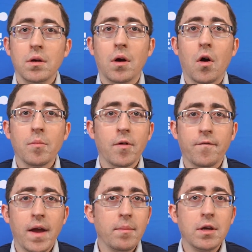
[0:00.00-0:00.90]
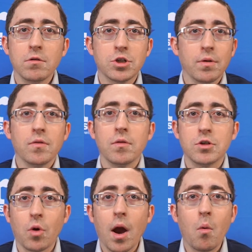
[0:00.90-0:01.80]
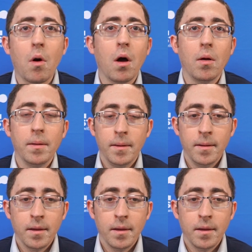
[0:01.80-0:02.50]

harm your family, go straight through the drywall.